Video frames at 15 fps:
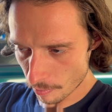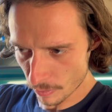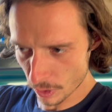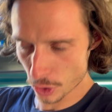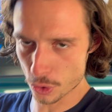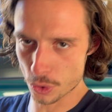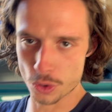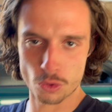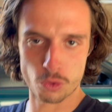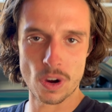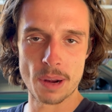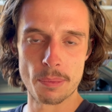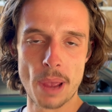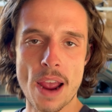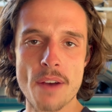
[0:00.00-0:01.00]
sort of just
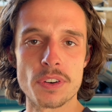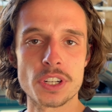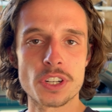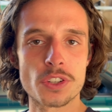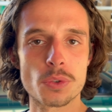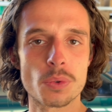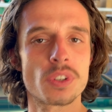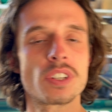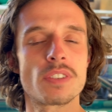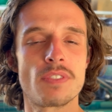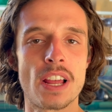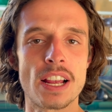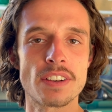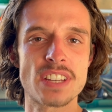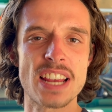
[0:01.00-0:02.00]
run a bit average. You can sort of
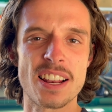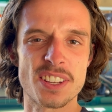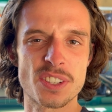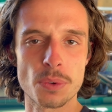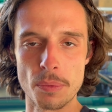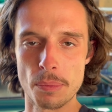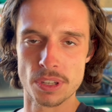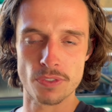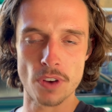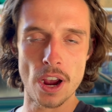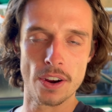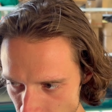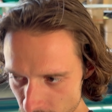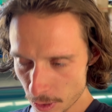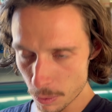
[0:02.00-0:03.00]
like tell it's sort of
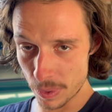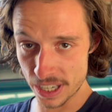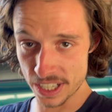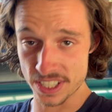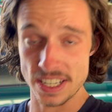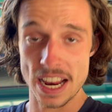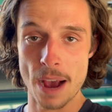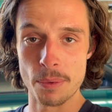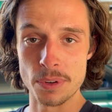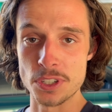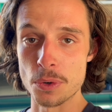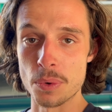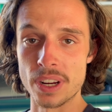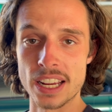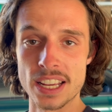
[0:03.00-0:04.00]
misfiring. We're going to start with
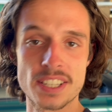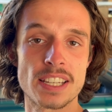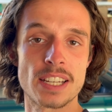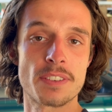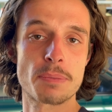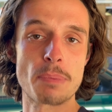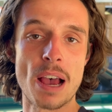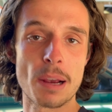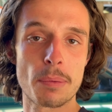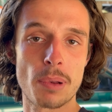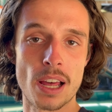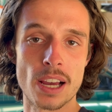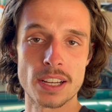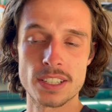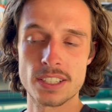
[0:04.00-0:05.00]
doing a set of spark
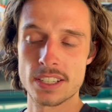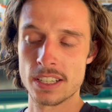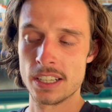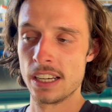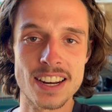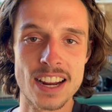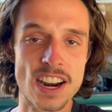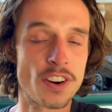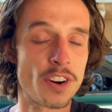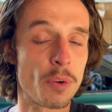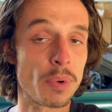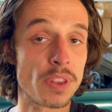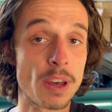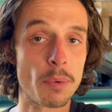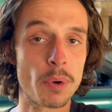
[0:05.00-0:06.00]
plugs. I don't know
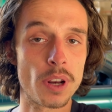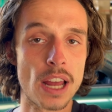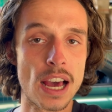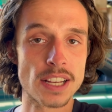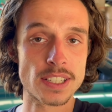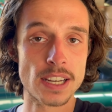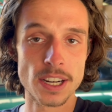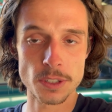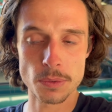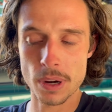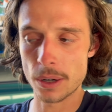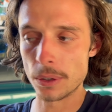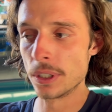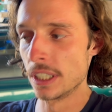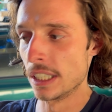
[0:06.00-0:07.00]
when they were last done as
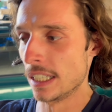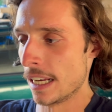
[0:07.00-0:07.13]
well.